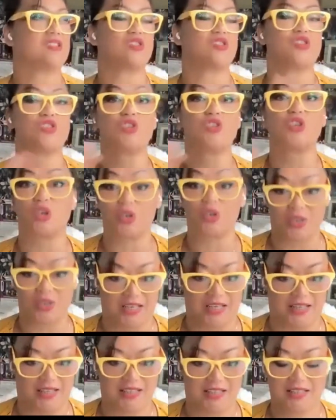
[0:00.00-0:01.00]
this
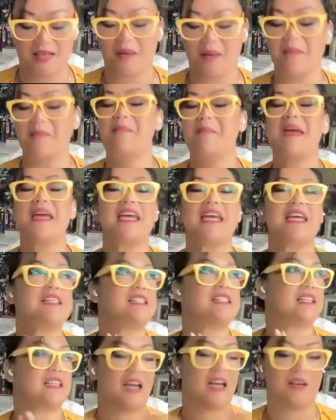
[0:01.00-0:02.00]
journey, this
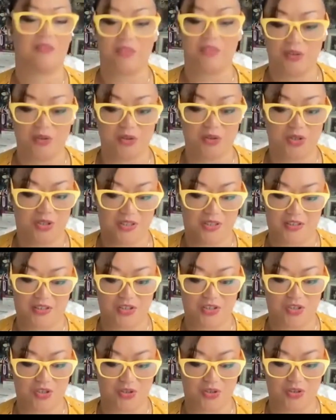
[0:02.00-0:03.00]
amazing
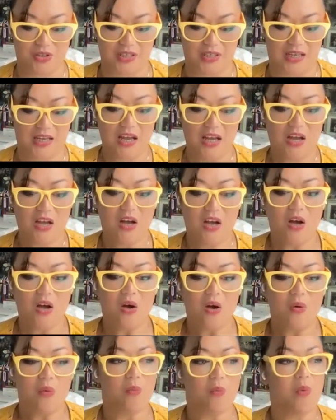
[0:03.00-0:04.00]
evolutionary journey,
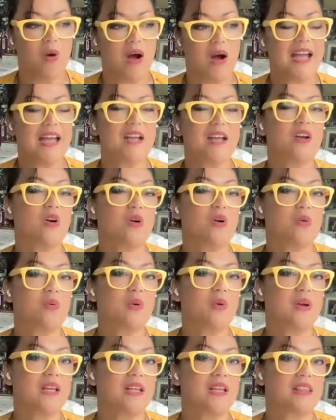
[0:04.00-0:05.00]
why go
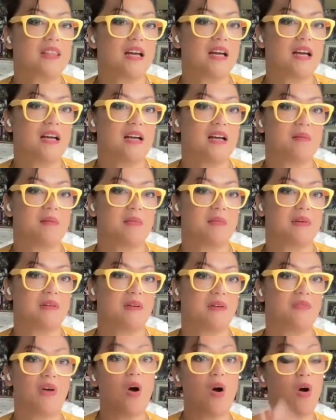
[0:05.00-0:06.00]
with
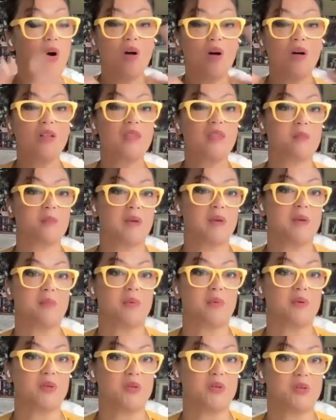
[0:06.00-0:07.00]
of all the
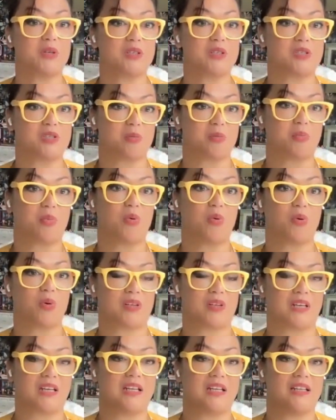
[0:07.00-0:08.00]
people you could
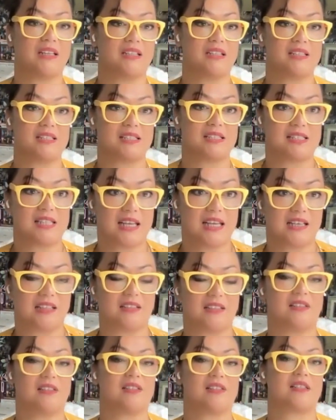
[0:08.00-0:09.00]
support in
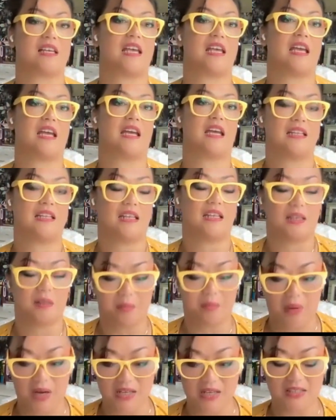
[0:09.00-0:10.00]
sales and
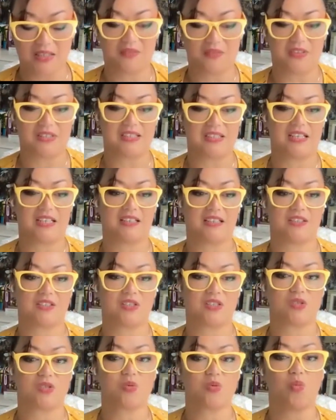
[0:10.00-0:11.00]
in positive
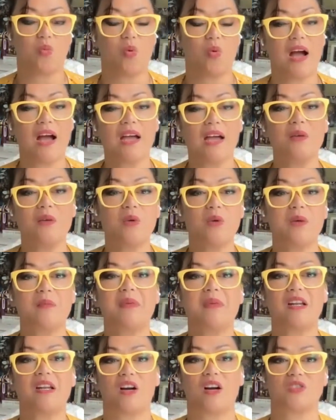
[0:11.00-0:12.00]
intelligence, why
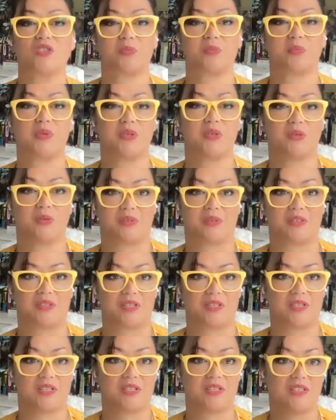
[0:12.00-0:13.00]
women
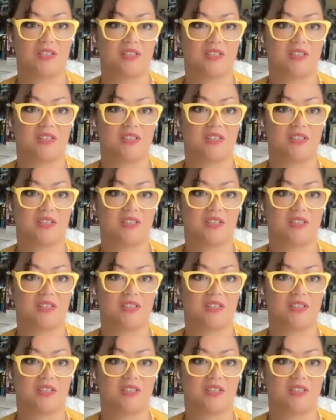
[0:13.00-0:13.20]
entrepreneurs?